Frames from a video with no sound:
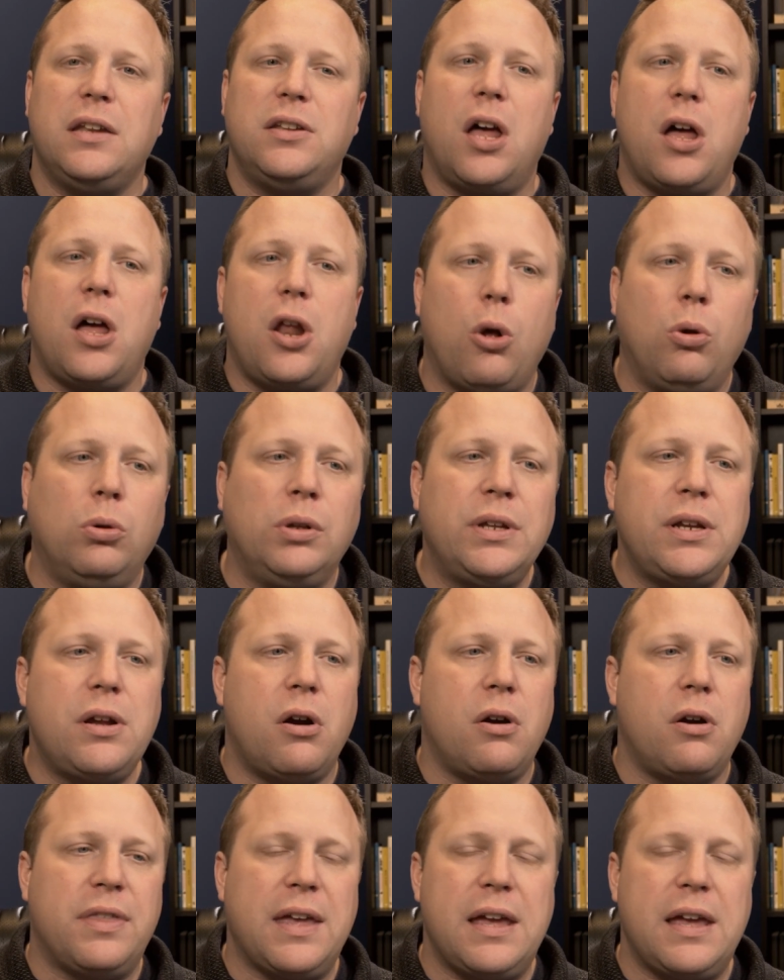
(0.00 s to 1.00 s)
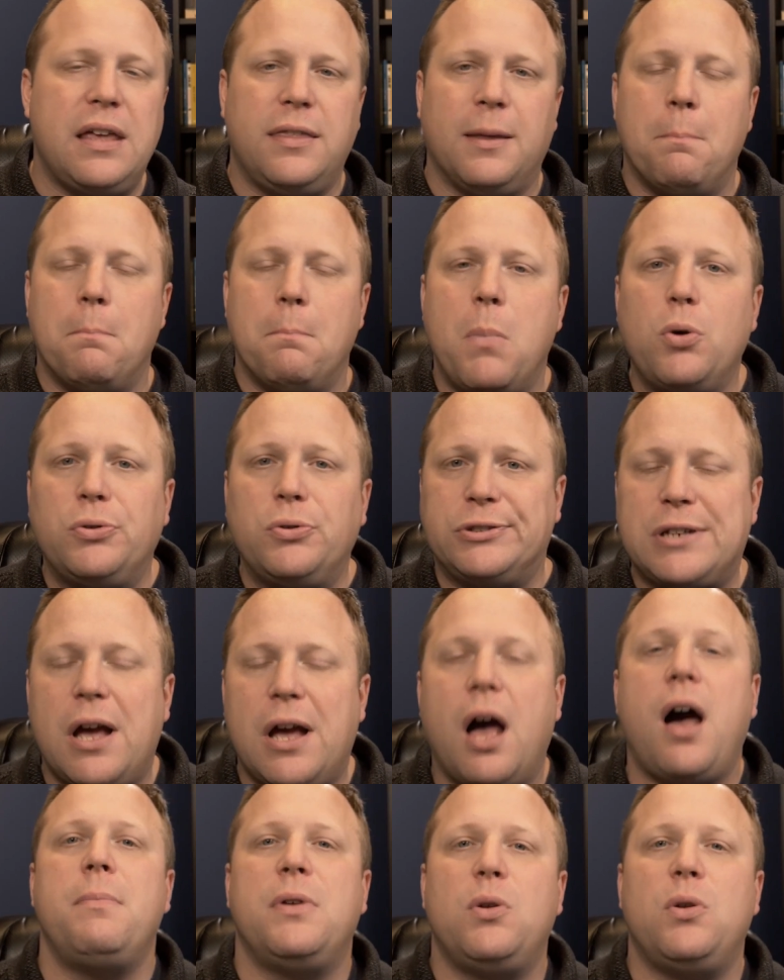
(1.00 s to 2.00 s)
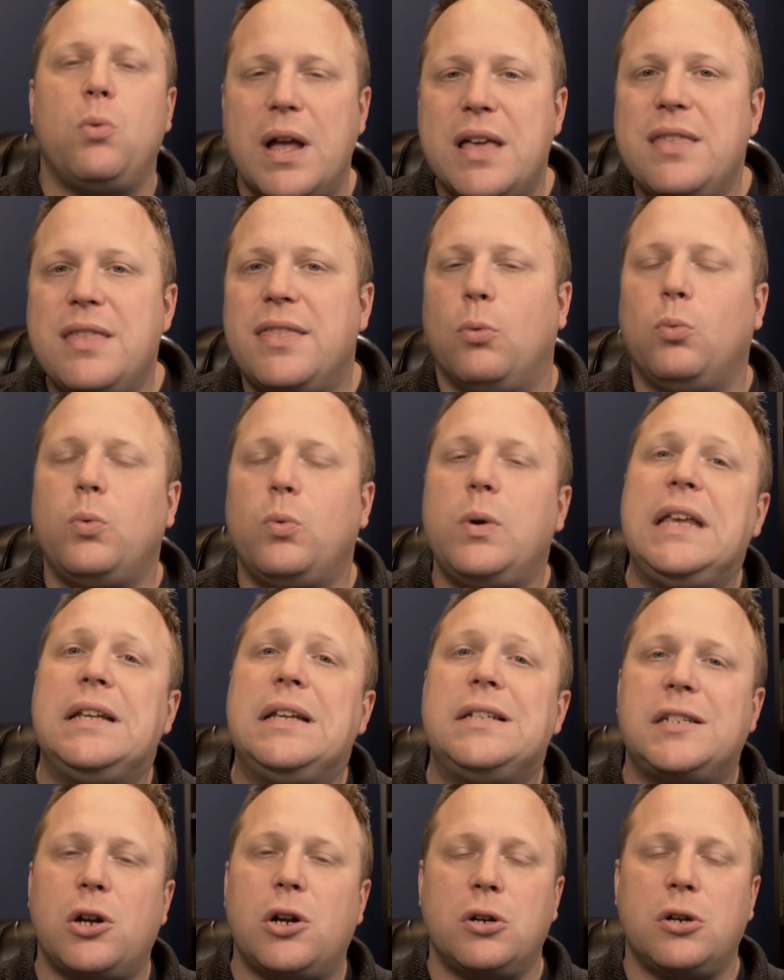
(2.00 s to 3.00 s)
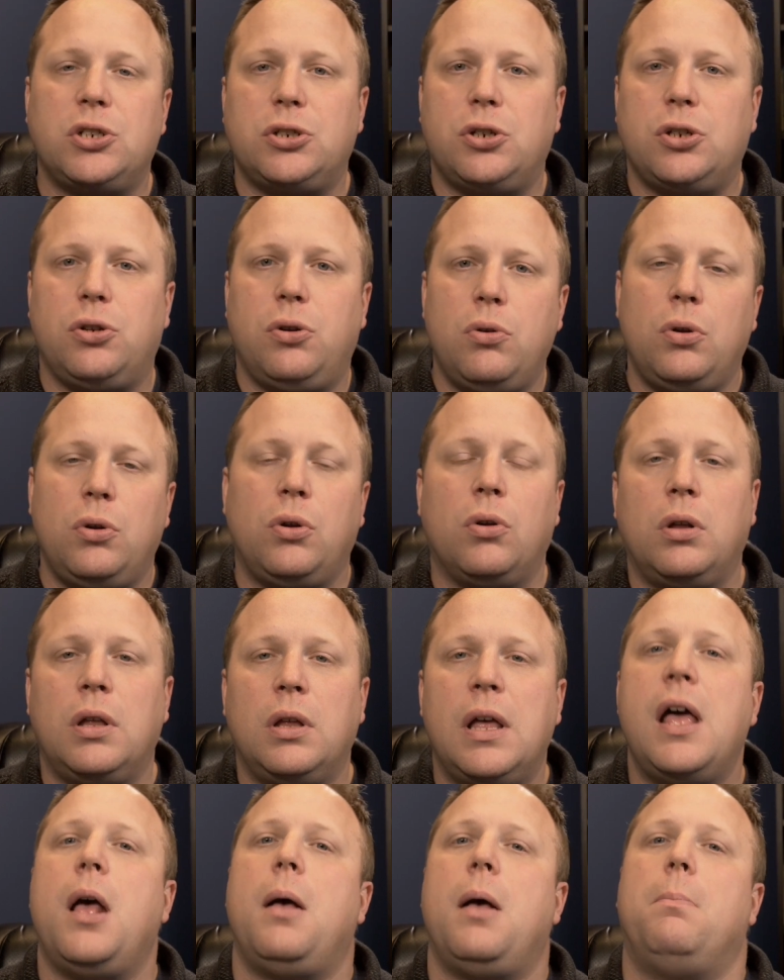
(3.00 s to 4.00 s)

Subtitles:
Not only are they the most common way that we search Google,